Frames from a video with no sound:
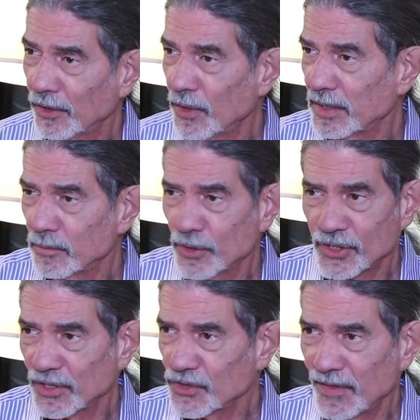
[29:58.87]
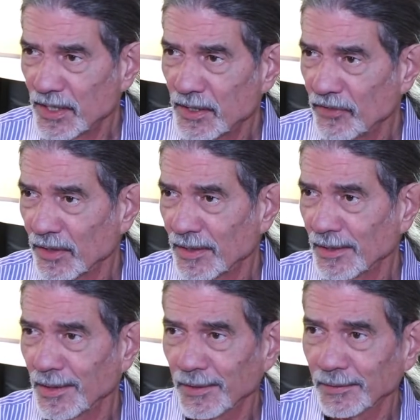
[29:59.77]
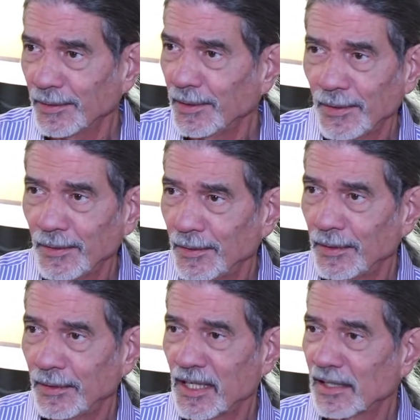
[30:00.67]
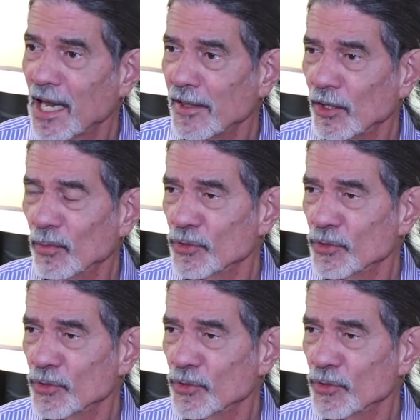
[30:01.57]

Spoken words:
Cretan music is very different than Kykladico